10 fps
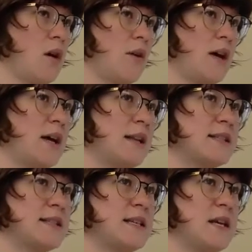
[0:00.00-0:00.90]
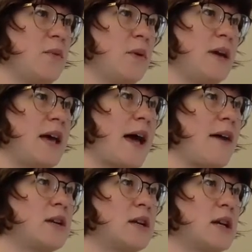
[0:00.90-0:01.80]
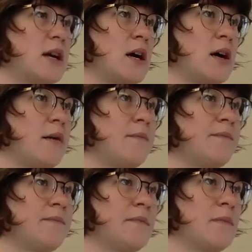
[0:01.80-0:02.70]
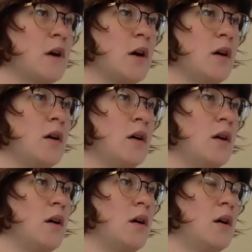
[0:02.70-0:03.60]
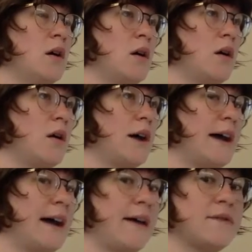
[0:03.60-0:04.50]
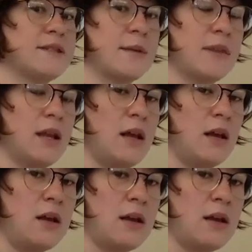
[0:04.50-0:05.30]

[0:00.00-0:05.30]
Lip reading: Okay, let's see what we have in here. Oh, I have something.